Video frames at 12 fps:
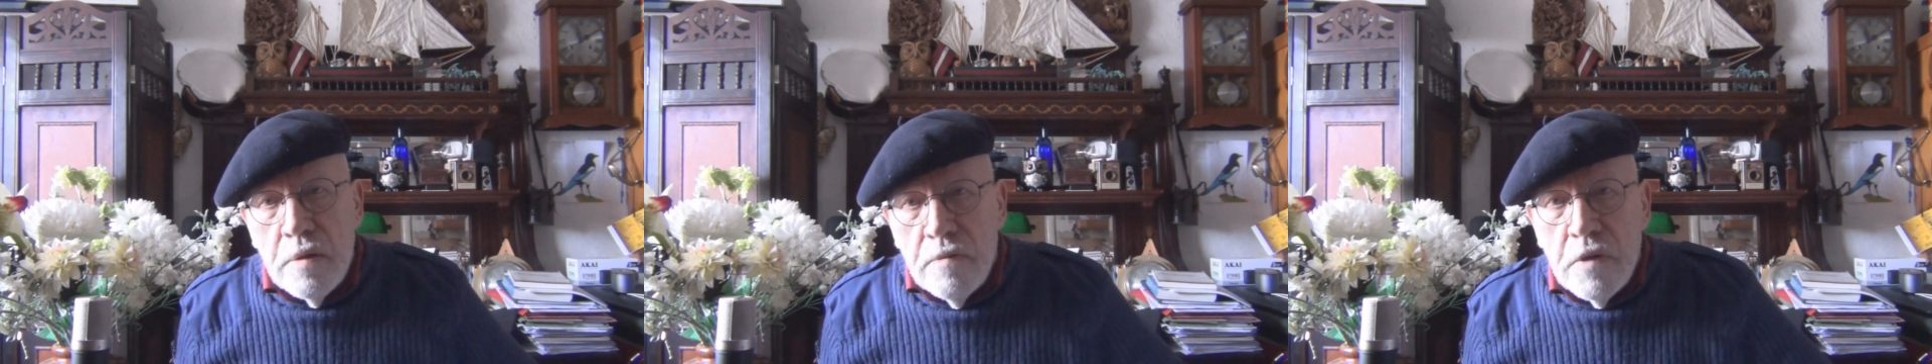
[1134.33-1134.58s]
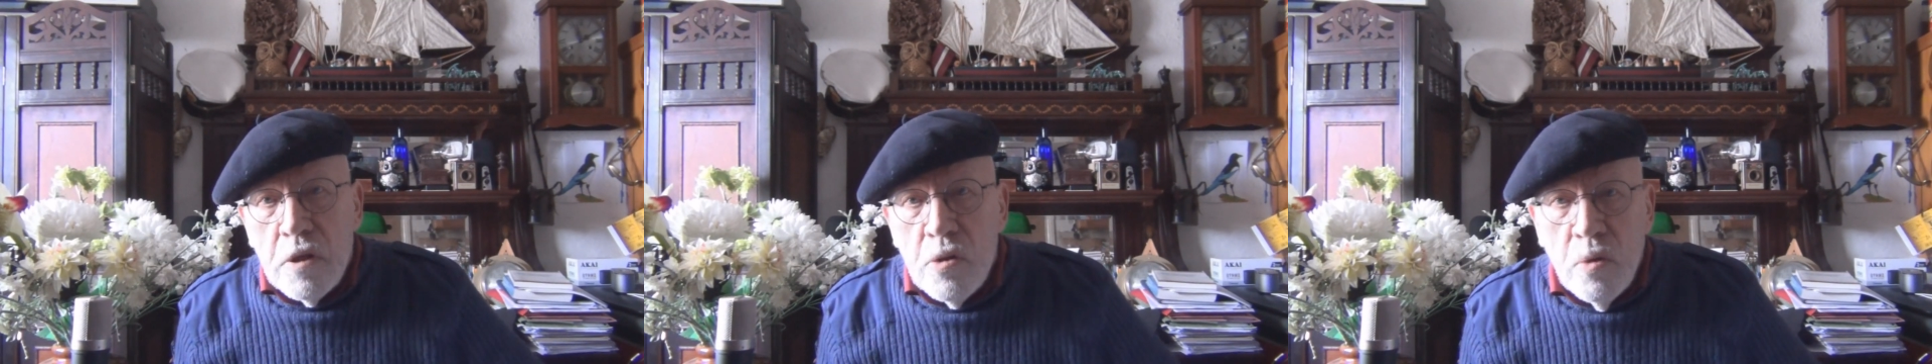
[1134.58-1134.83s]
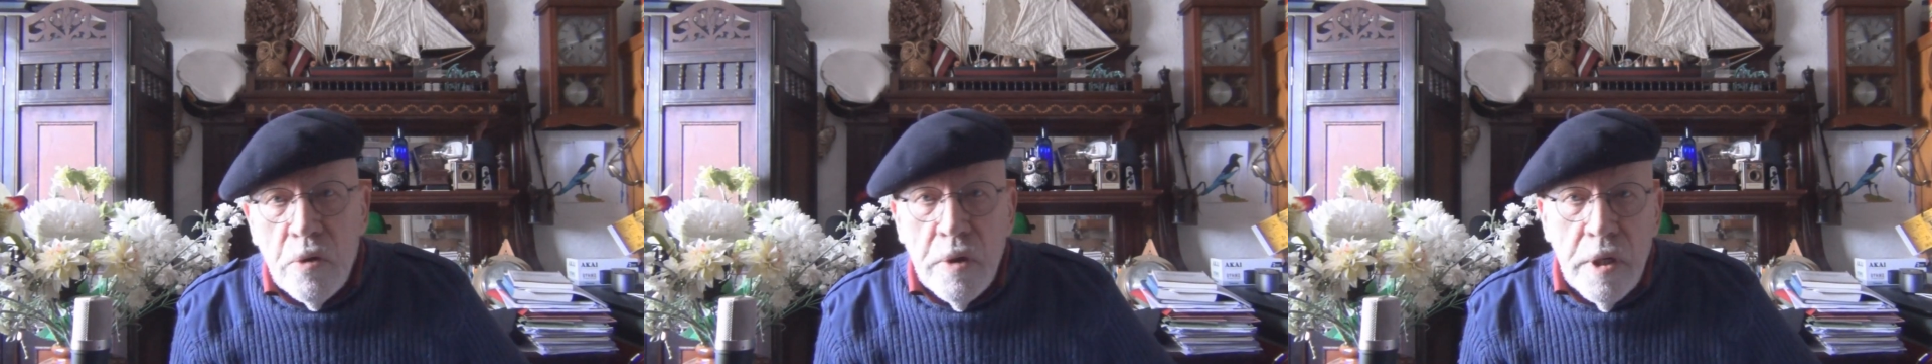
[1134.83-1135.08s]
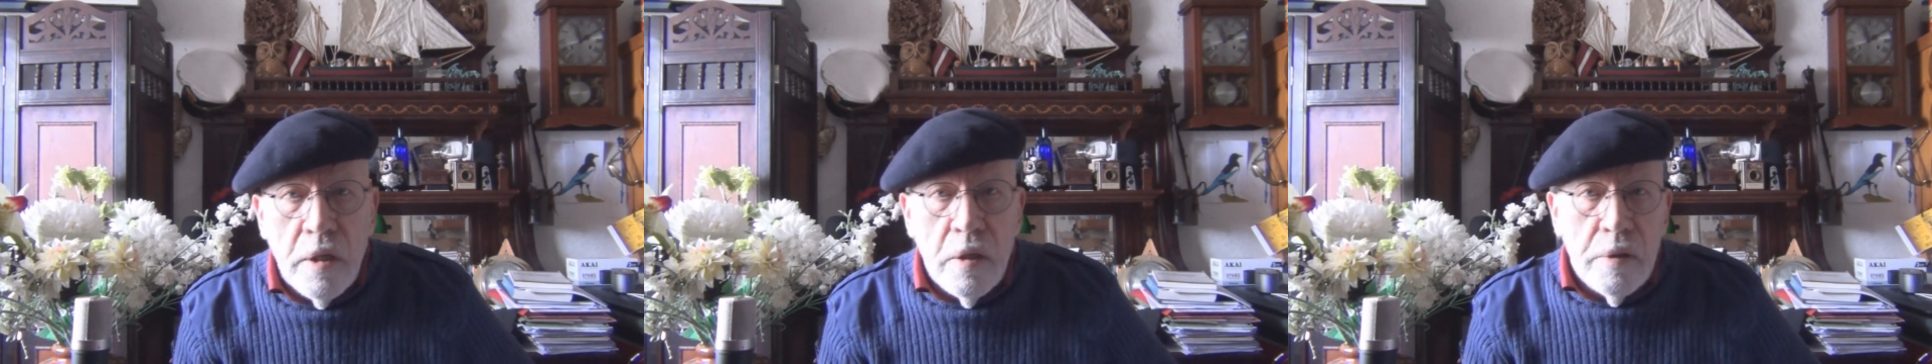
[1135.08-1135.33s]
in
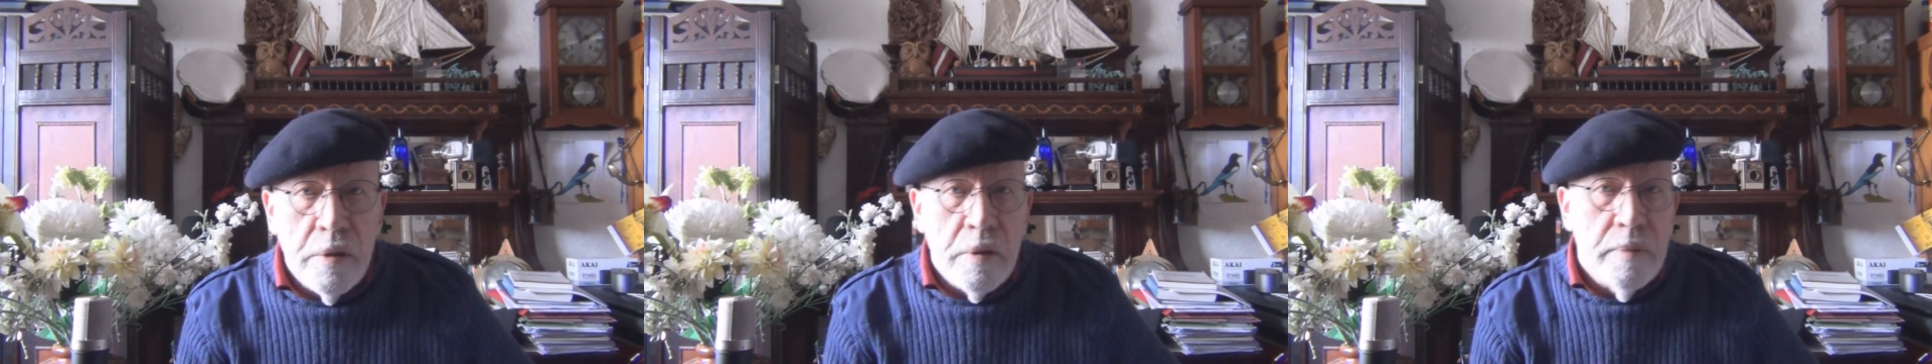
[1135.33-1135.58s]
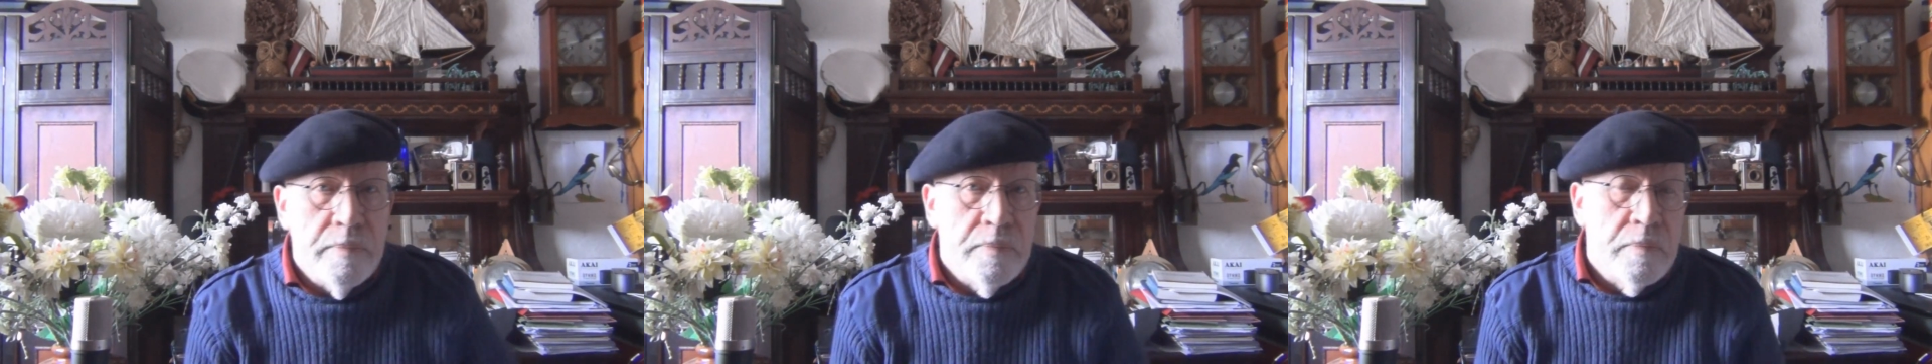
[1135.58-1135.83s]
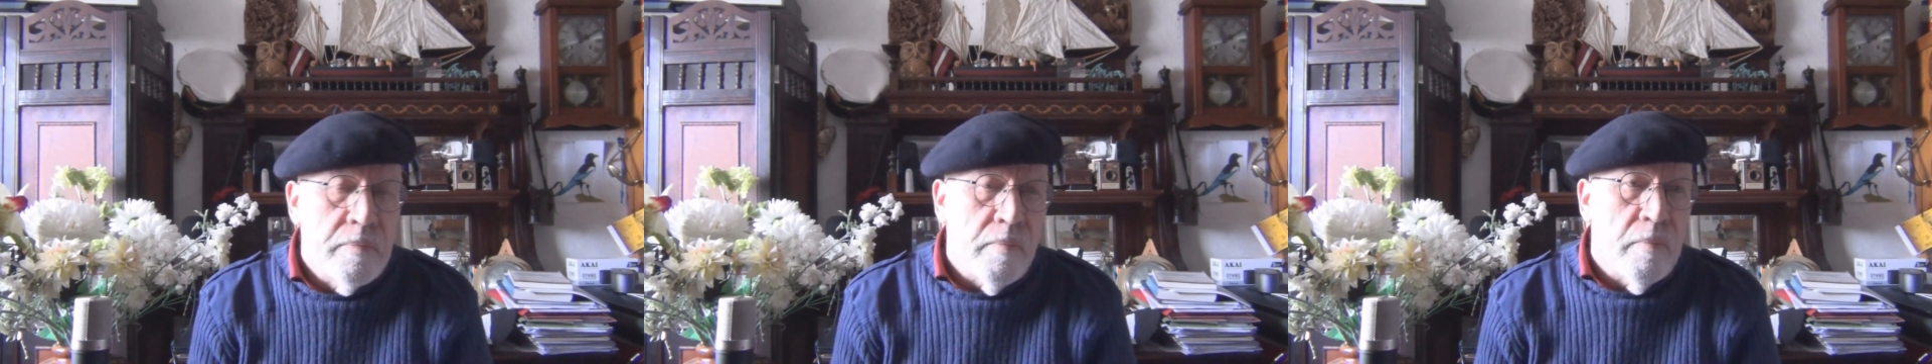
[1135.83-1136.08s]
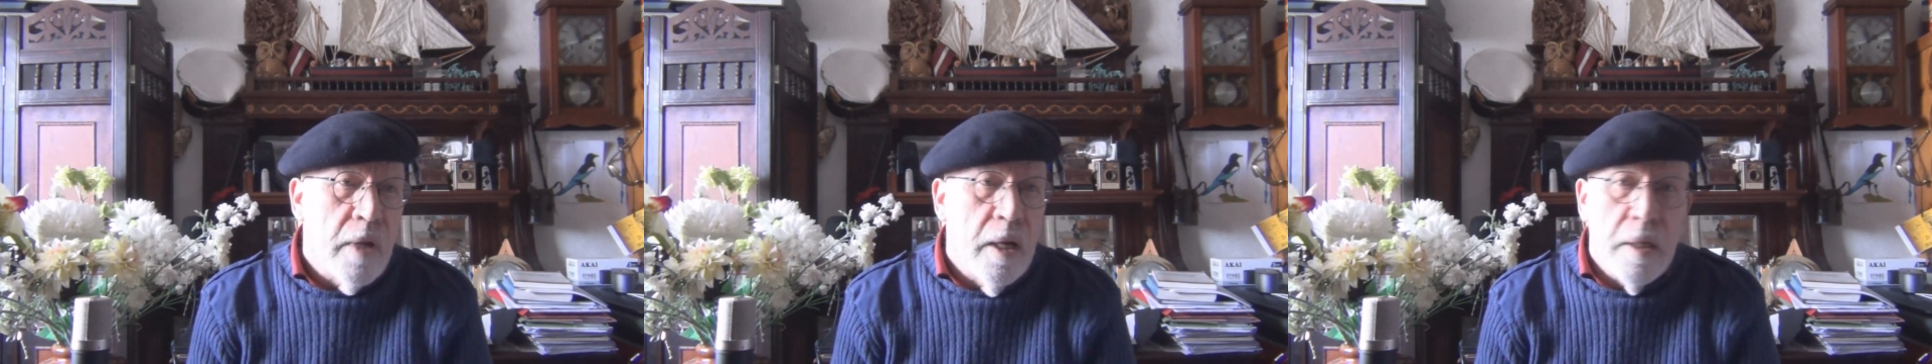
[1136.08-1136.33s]
Victorian England
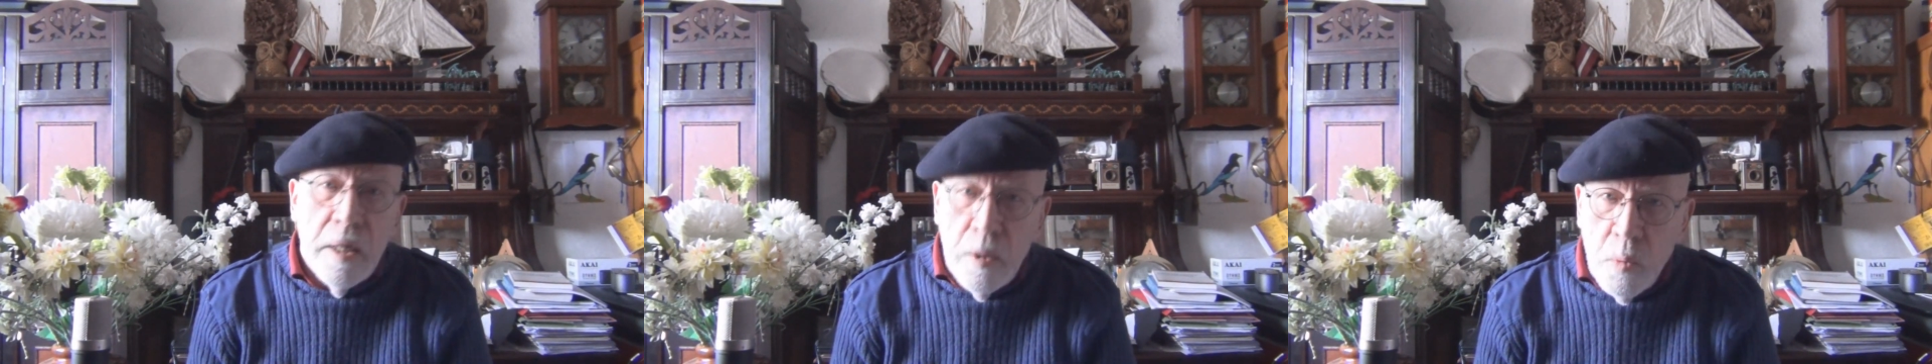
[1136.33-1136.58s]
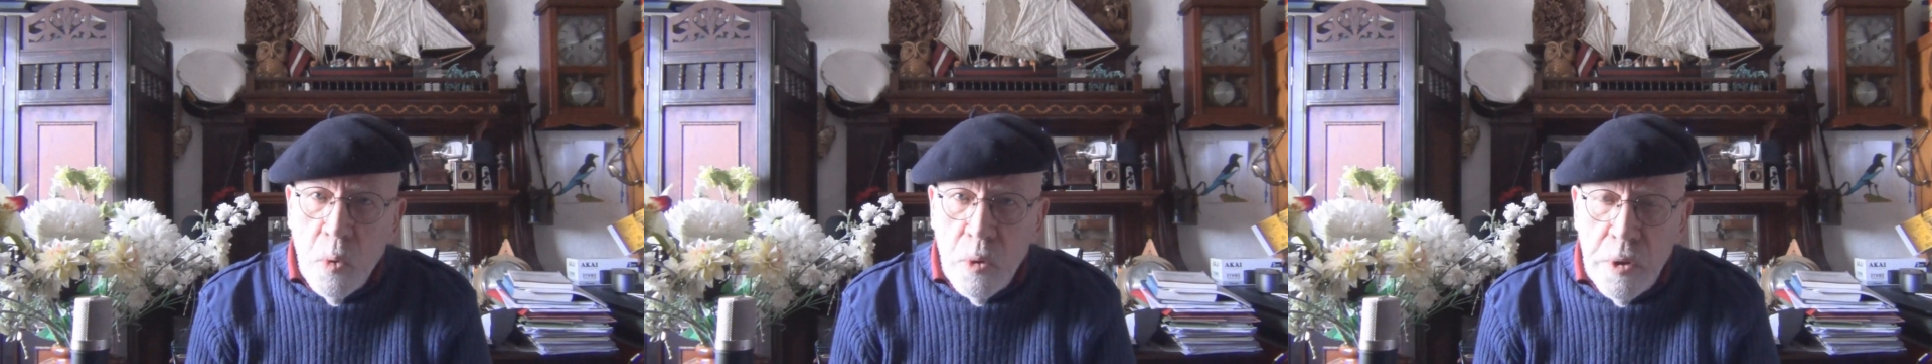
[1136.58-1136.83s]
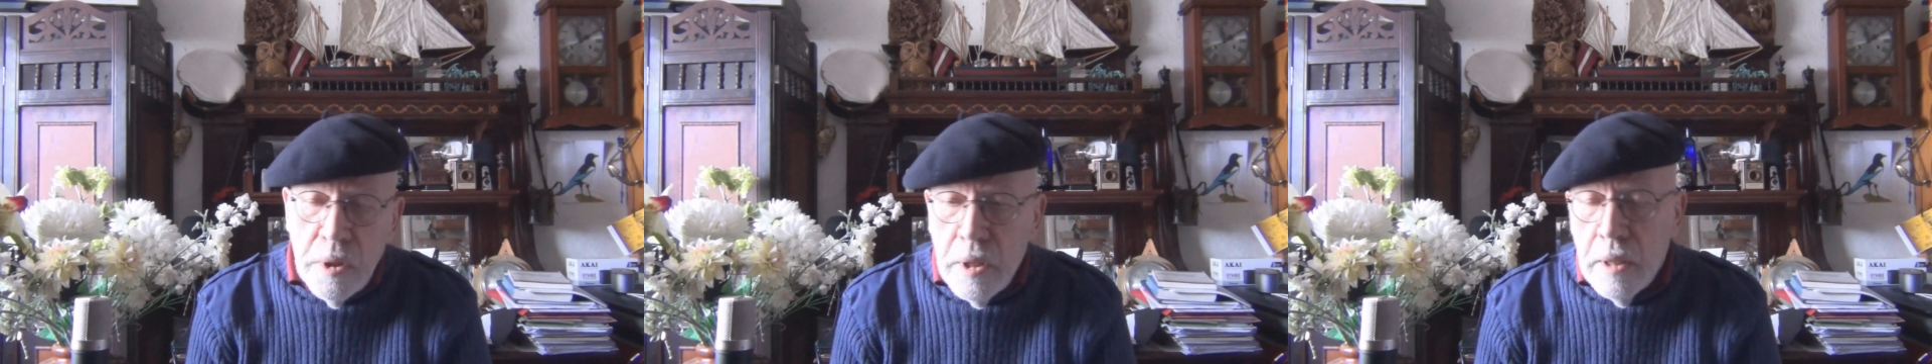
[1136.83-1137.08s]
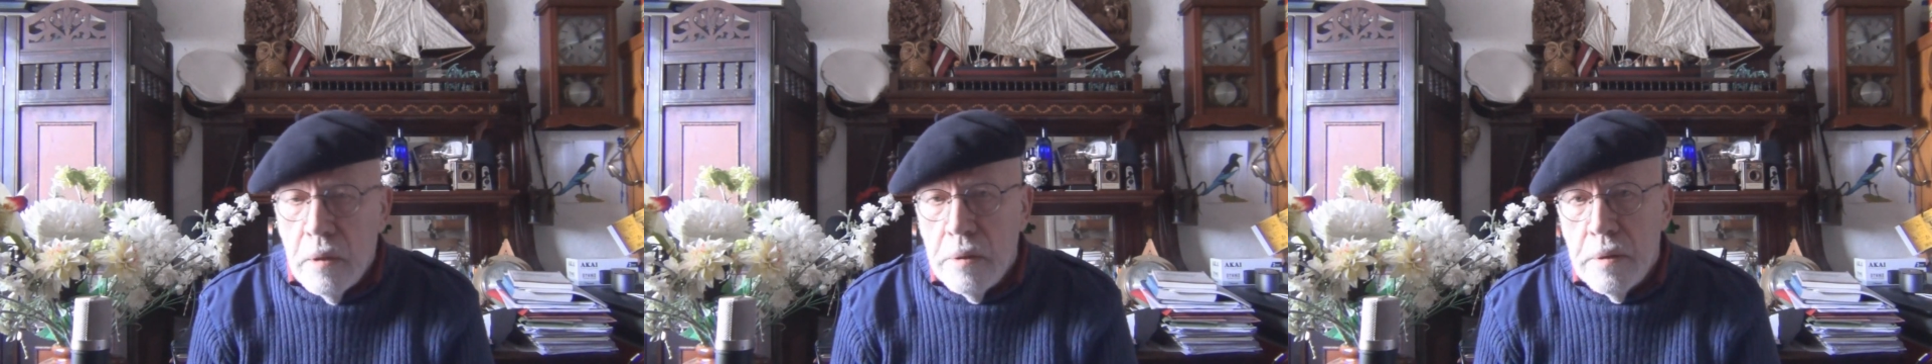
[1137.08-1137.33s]
and Edwardian
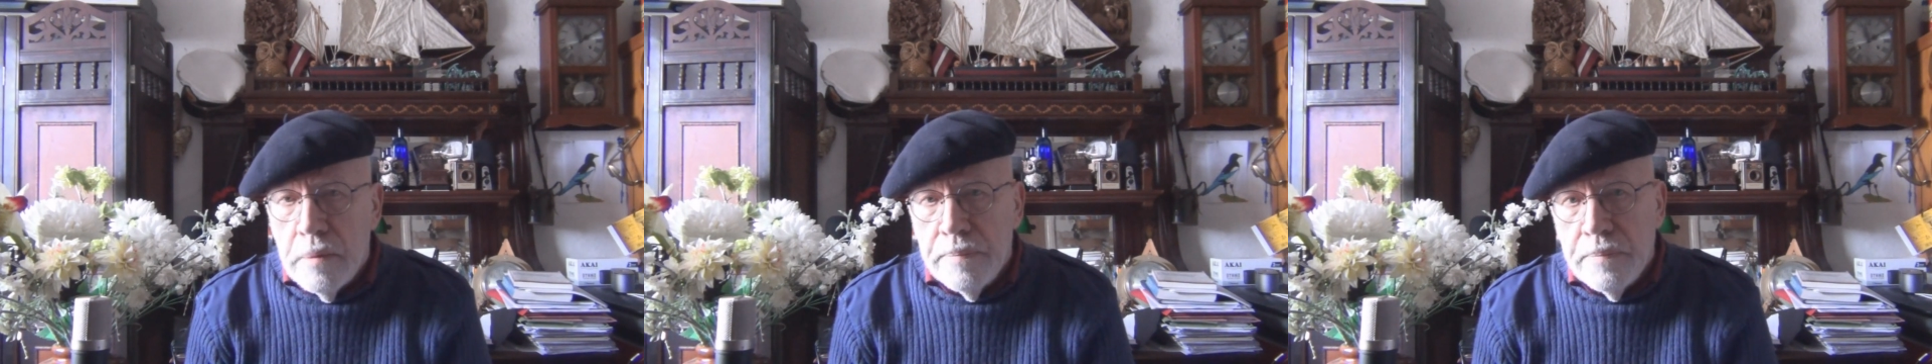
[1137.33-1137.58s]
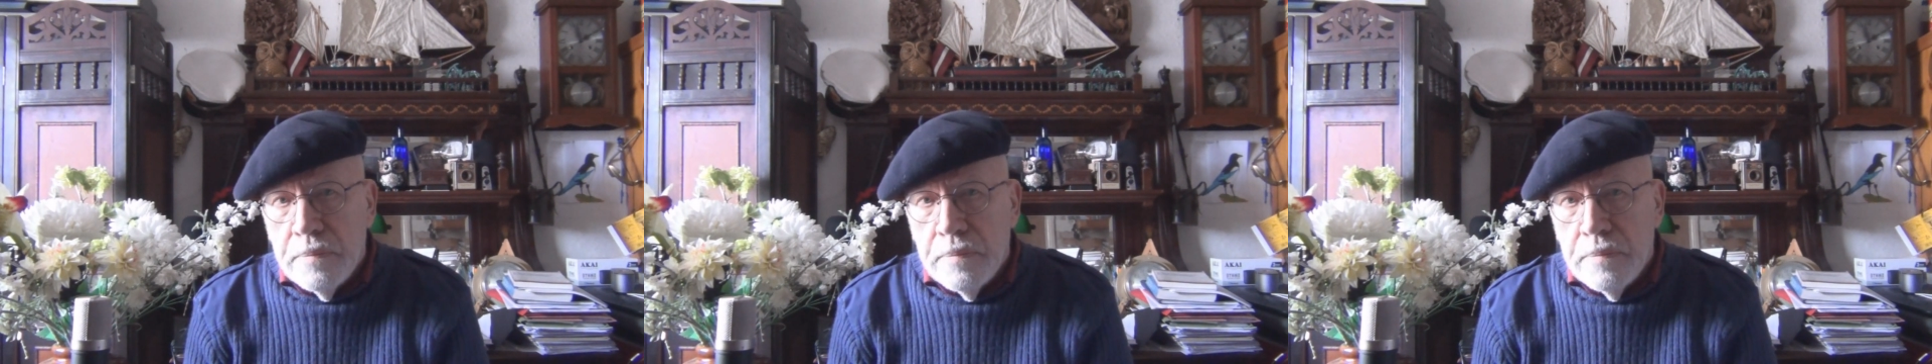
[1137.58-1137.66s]
England.